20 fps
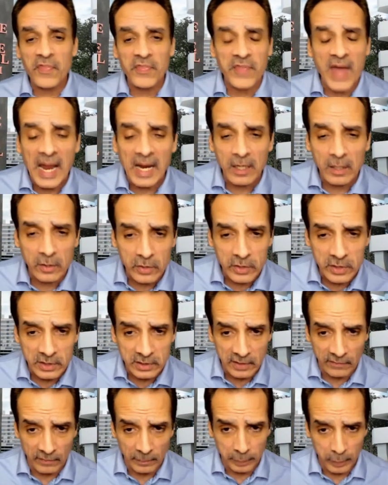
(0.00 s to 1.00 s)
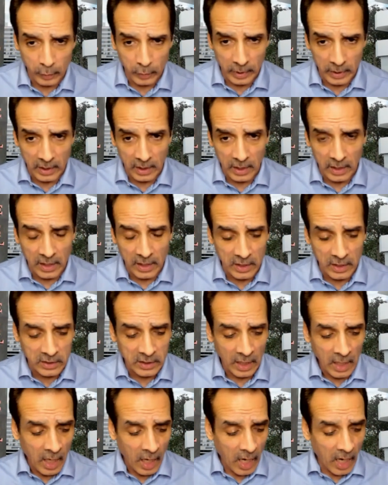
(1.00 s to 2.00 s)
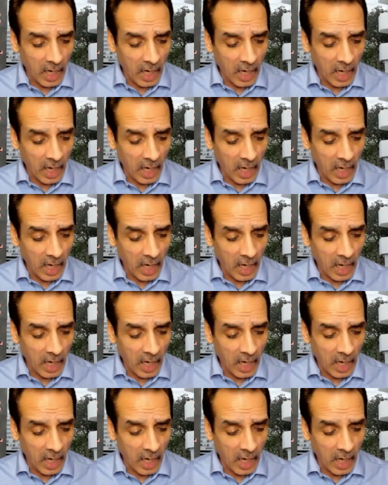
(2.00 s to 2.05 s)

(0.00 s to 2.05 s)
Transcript: thousands of employees,